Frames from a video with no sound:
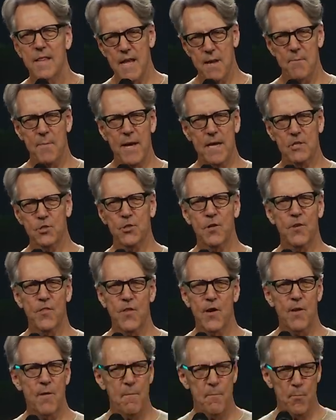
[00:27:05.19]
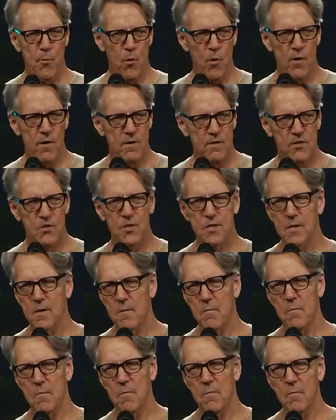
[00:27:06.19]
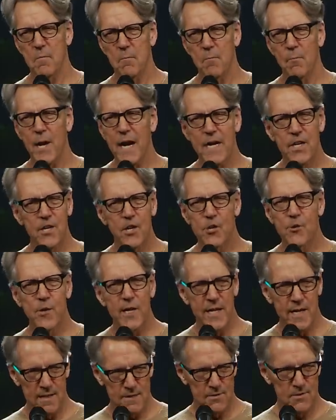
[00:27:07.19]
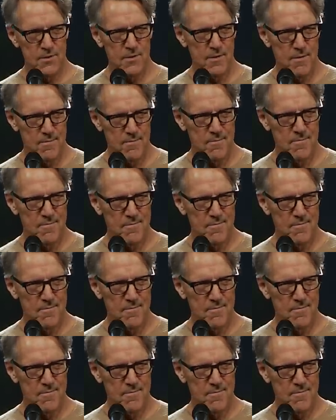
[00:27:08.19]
they measure their importance by degrees.